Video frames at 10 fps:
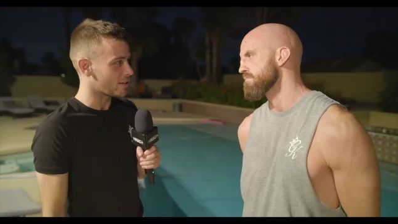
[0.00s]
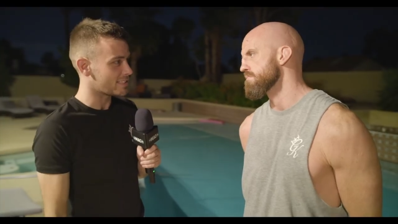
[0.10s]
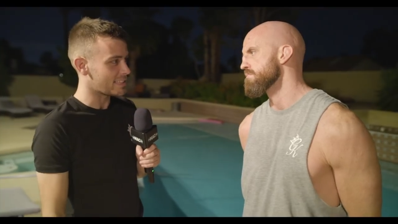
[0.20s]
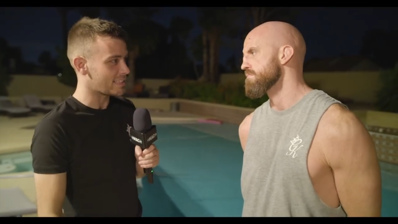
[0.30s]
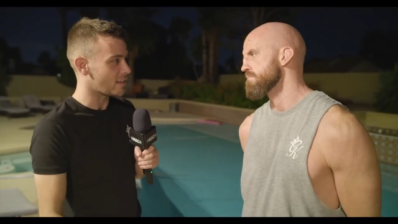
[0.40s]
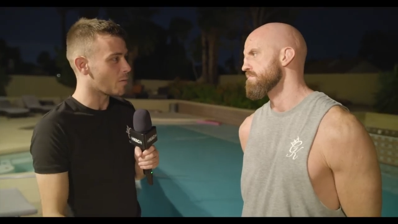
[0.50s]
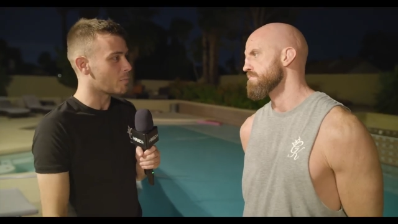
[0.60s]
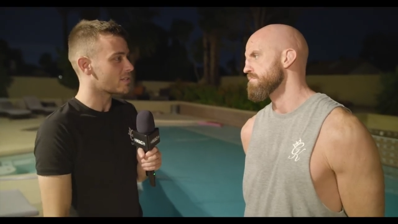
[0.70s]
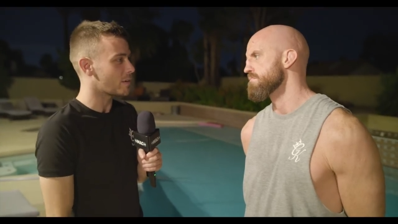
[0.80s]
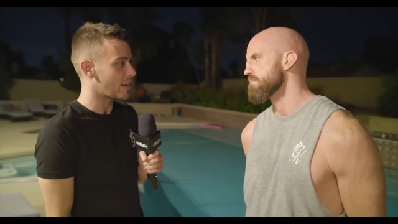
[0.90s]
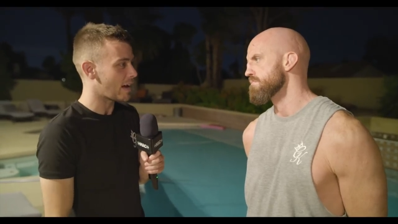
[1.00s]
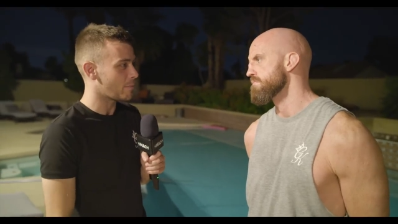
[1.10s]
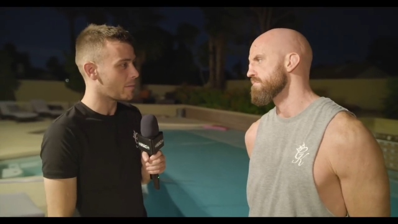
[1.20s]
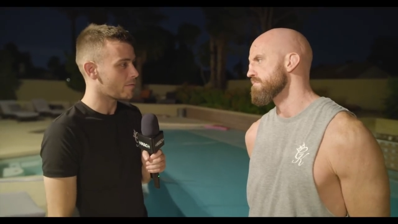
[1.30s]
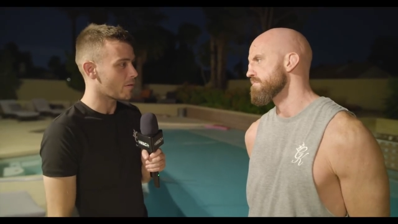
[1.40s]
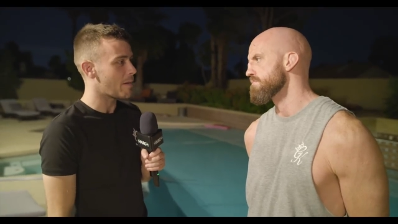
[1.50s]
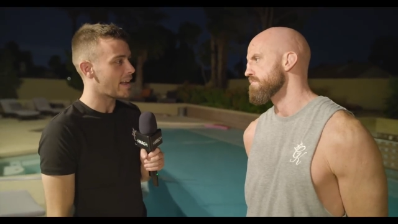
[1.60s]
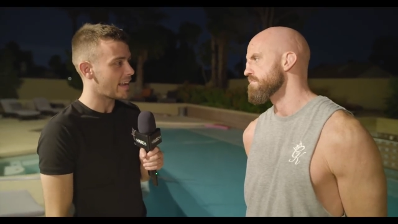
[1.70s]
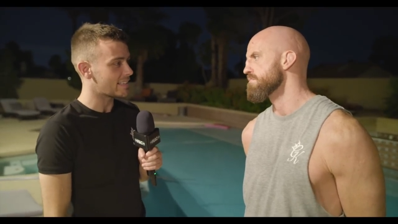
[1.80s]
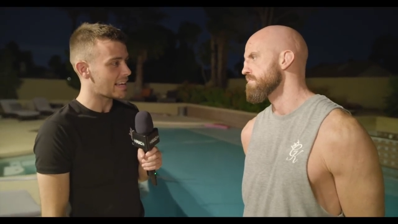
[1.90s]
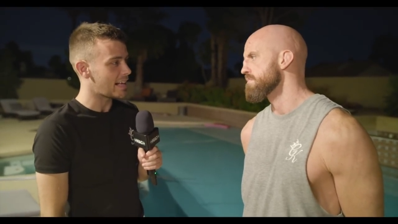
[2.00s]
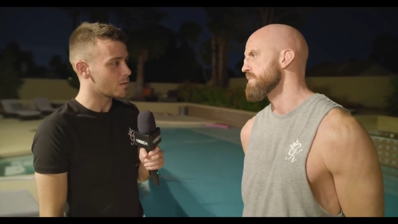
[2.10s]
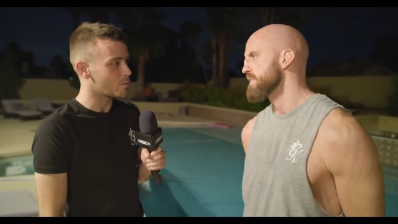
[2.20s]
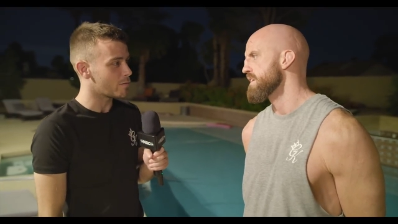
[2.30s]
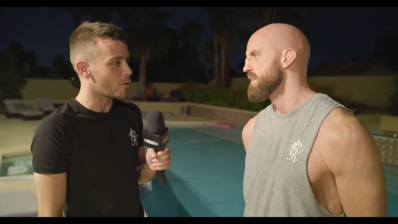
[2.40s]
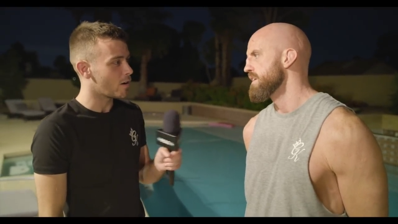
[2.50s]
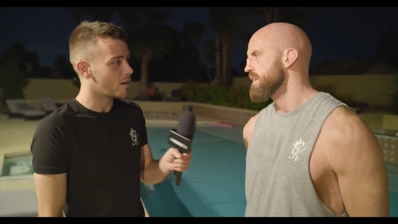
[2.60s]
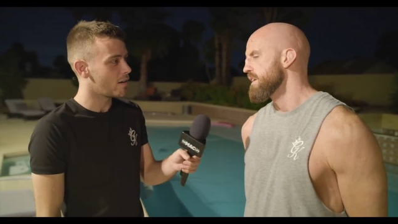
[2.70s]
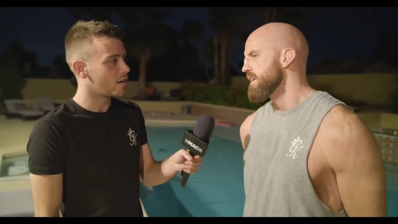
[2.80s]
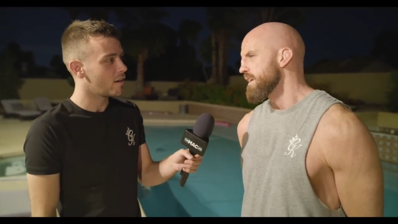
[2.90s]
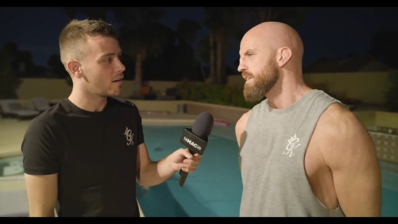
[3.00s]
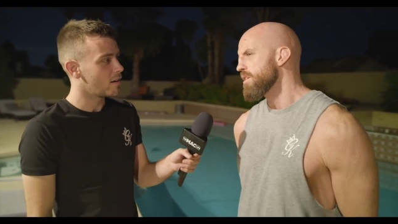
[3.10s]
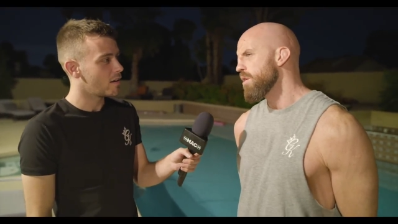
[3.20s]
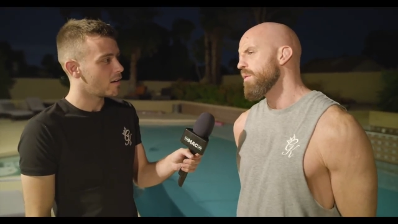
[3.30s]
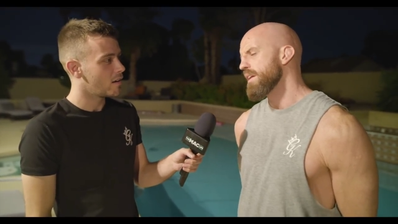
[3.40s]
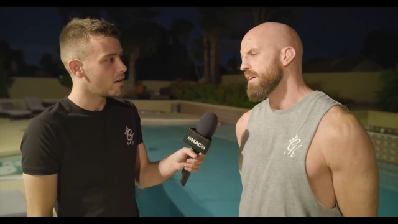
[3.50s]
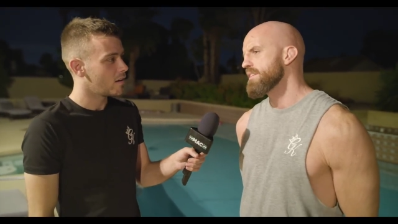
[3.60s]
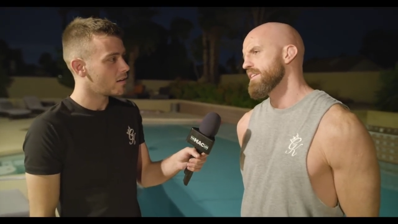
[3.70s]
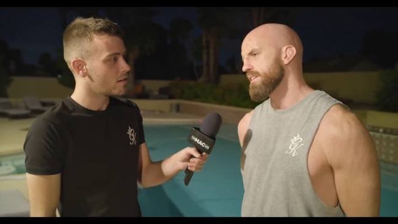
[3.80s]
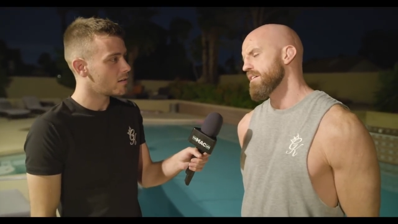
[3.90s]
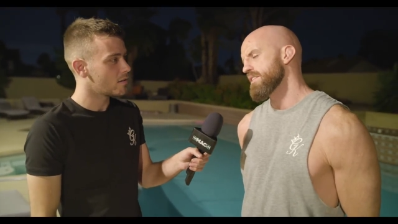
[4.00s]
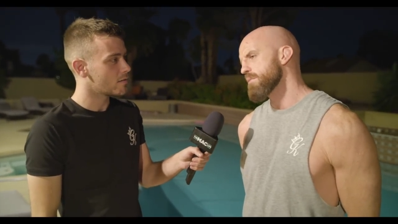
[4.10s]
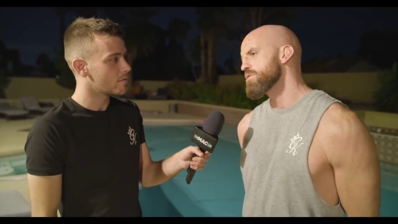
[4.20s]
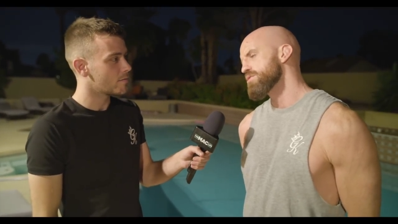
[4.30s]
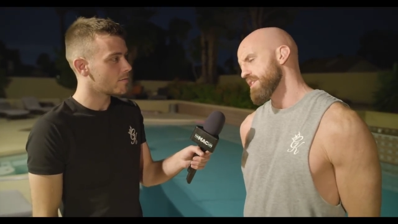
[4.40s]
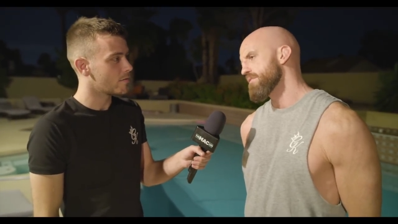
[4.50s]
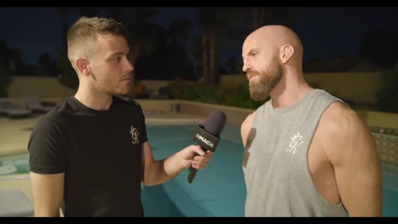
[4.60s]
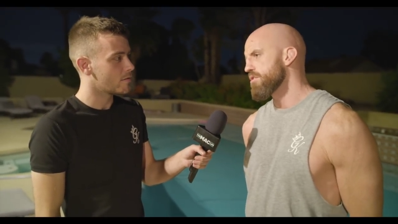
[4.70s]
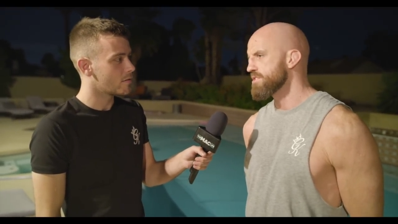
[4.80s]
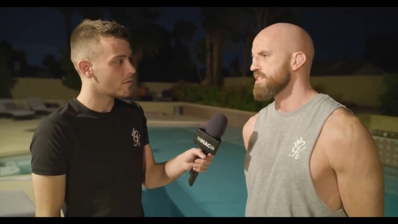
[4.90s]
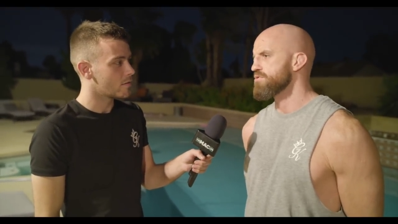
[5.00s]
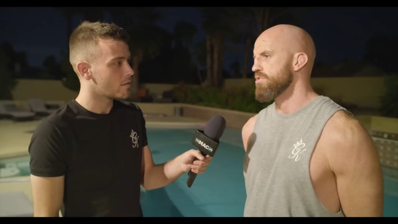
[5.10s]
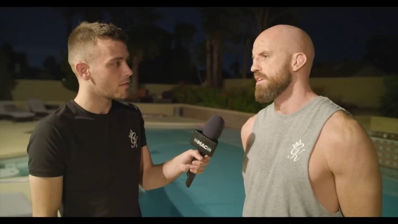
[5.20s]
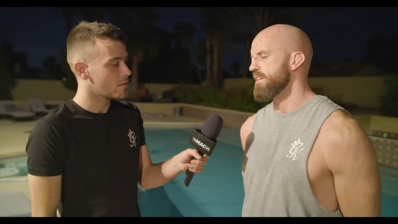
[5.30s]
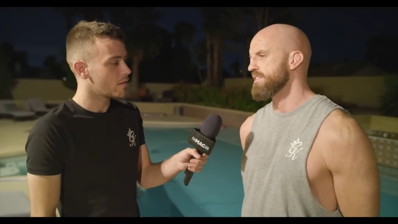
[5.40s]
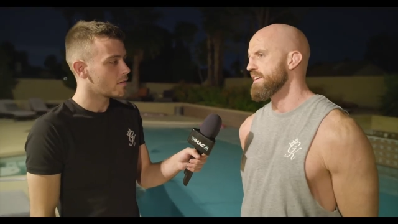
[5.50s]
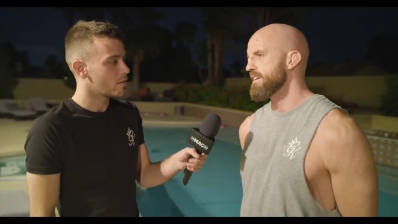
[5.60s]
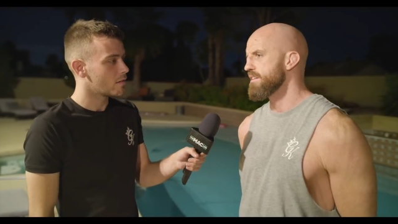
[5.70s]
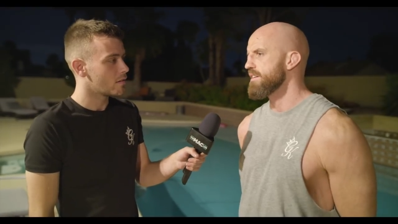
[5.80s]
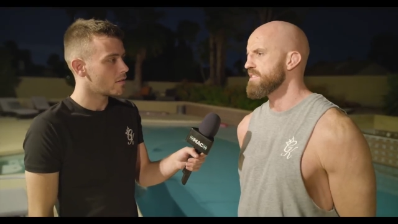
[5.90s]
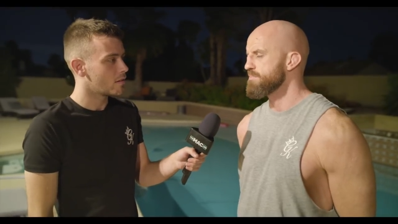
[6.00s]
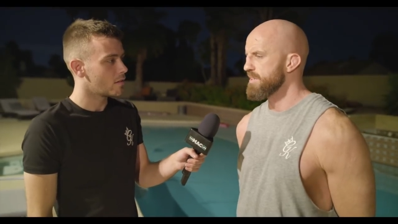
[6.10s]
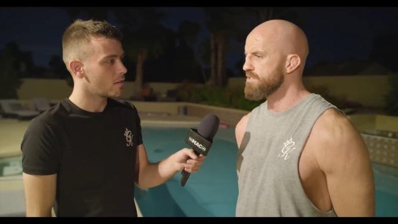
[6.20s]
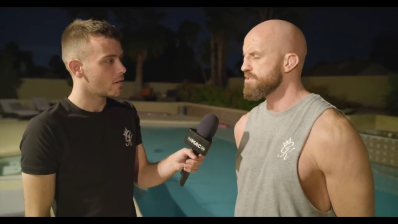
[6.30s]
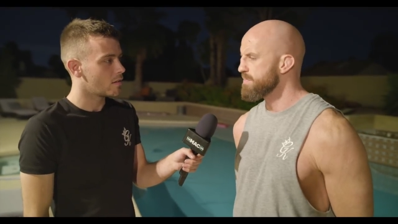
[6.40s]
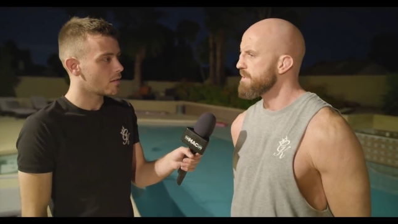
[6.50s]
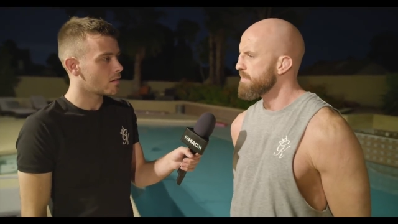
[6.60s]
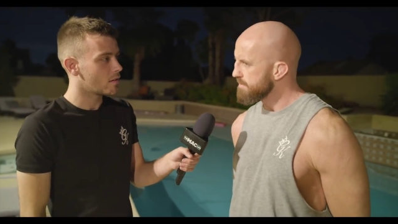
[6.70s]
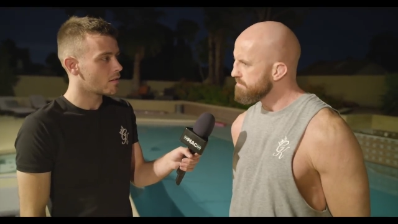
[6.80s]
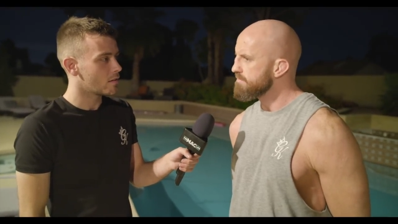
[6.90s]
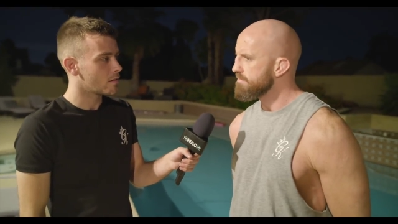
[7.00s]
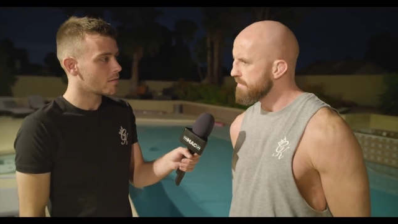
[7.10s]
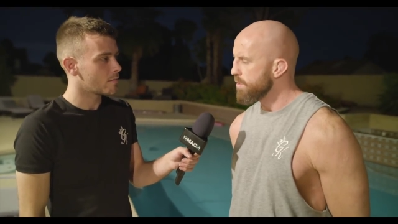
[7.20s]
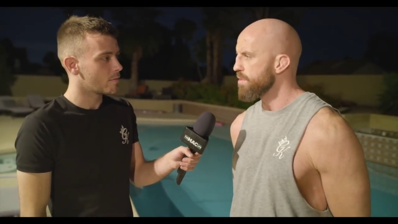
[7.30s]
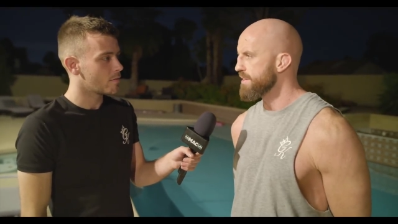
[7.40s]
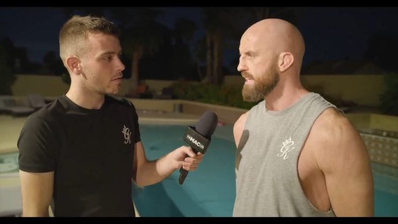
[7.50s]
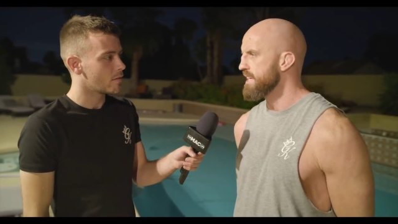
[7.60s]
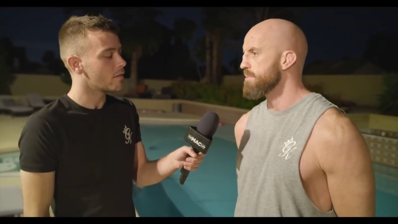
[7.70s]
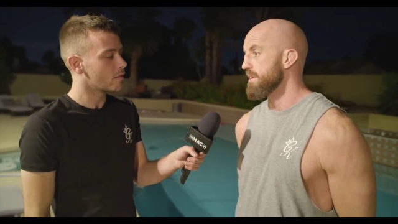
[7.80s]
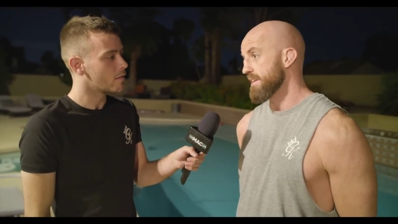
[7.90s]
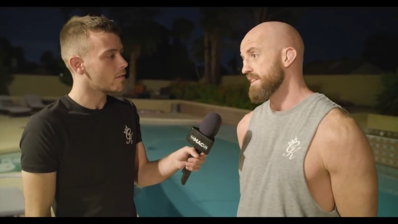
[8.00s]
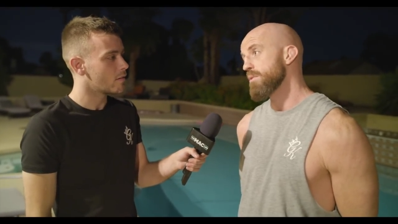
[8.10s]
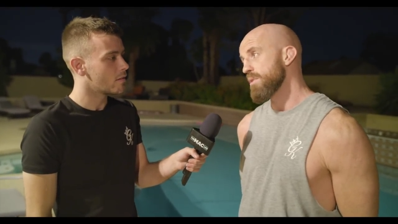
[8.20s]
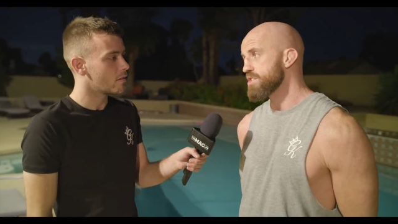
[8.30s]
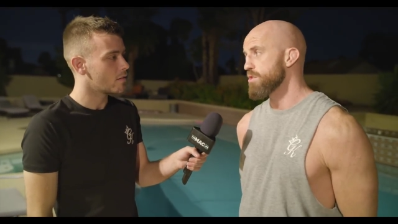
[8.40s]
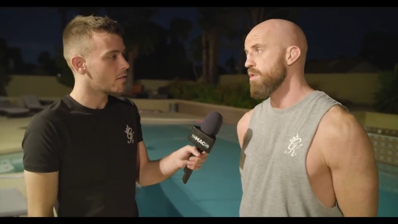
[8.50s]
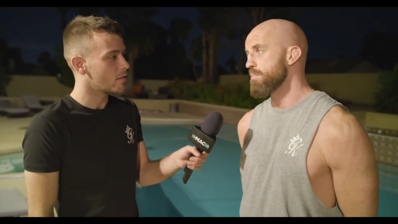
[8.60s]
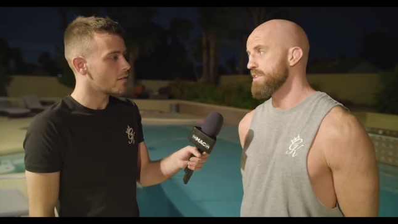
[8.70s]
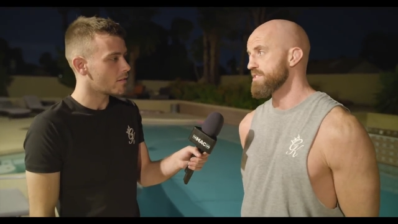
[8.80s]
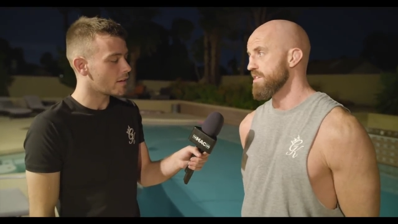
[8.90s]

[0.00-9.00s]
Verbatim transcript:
Speaker 1: going to see the numbers that we had maybe for Mendes and Aldo before?
Speaker 2: No, I, I, think I think what you said first is right. I think it's been just been a bit lower key, but I think they will show up this